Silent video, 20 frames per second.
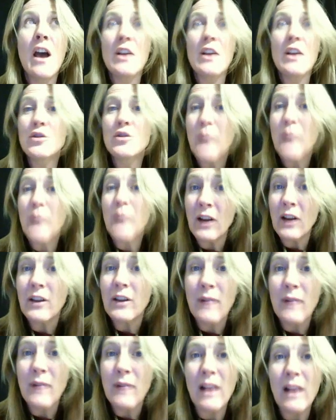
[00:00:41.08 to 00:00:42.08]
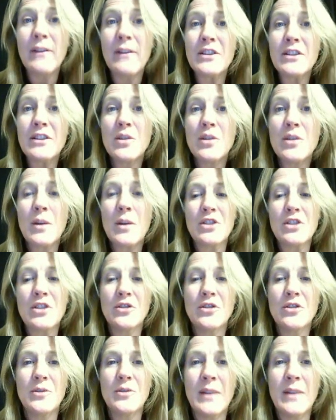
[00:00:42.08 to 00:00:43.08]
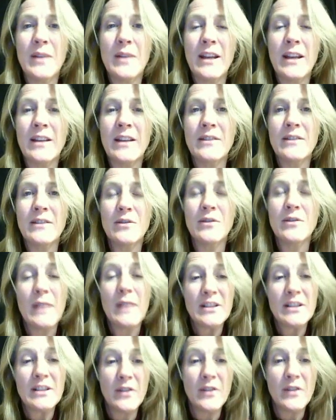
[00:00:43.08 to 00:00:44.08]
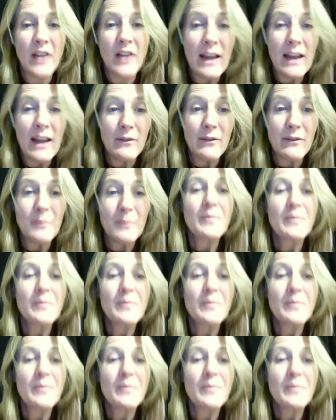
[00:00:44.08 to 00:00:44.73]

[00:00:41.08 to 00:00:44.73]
directly relevant to what you're doing in the rest of your life.